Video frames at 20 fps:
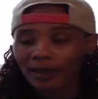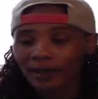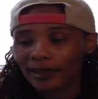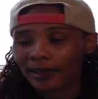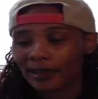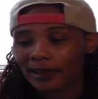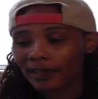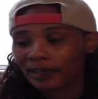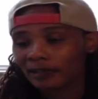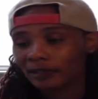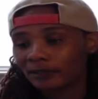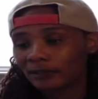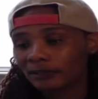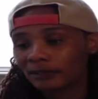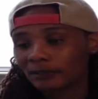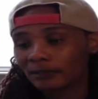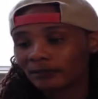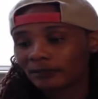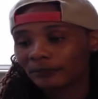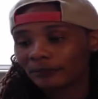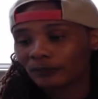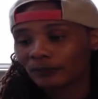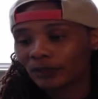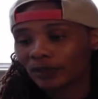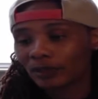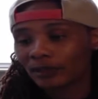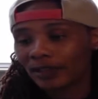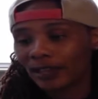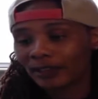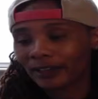and
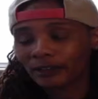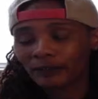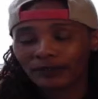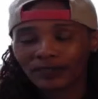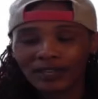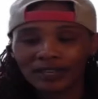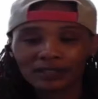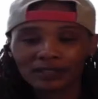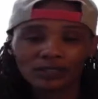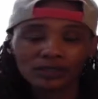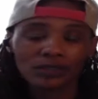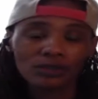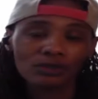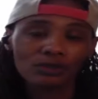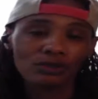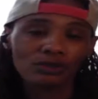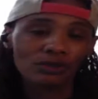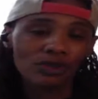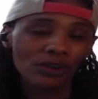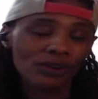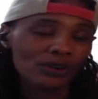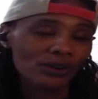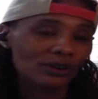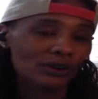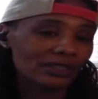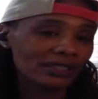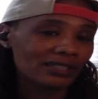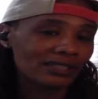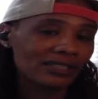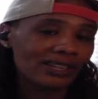negative things that you
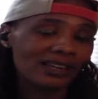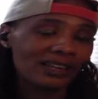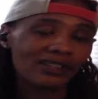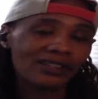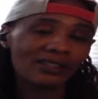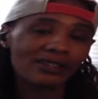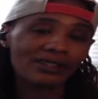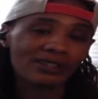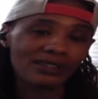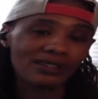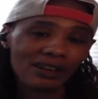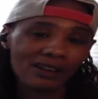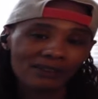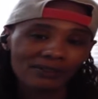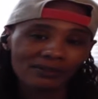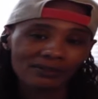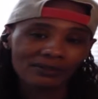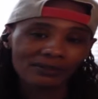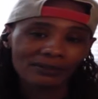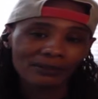currently tell yourself,